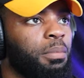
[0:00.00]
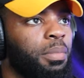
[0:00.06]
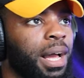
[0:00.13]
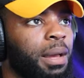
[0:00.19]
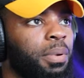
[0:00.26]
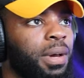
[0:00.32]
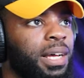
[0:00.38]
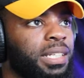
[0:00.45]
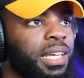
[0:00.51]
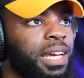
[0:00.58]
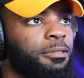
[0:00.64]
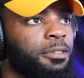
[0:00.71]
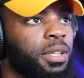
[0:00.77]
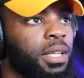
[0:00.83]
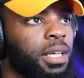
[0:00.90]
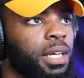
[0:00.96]
bypass
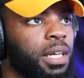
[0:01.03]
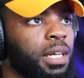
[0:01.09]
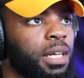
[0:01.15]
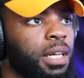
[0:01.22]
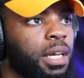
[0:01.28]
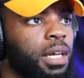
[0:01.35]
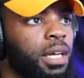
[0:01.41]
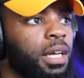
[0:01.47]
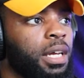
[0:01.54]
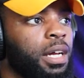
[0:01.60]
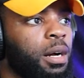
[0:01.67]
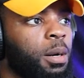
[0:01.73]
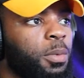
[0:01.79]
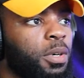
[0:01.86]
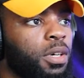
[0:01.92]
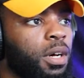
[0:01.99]
everything.
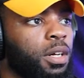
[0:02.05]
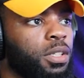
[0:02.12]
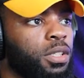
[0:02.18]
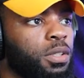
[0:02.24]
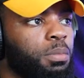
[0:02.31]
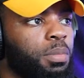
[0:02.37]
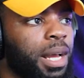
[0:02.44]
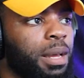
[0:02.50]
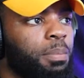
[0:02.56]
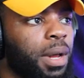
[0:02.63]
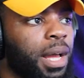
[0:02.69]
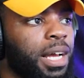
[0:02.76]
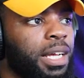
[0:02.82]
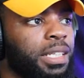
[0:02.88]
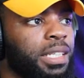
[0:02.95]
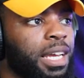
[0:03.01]
I'm gonna also
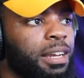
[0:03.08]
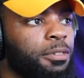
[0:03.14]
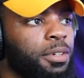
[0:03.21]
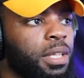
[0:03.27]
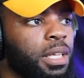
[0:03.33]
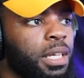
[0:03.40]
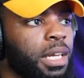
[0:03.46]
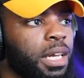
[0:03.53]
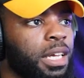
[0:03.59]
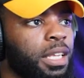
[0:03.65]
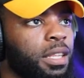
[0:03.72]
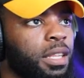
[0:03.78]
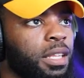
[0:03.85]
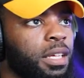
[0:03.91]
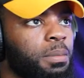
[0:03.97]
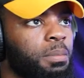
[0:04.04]
bypass everything
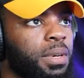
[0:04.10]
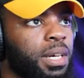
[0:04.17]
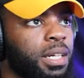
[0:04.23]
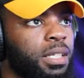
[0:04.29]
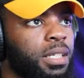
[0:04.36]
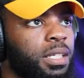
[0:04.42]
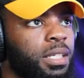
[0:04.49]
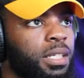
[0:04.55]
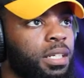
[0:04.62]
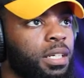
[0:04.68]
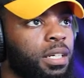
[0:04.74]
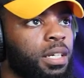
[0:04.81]
in the mix,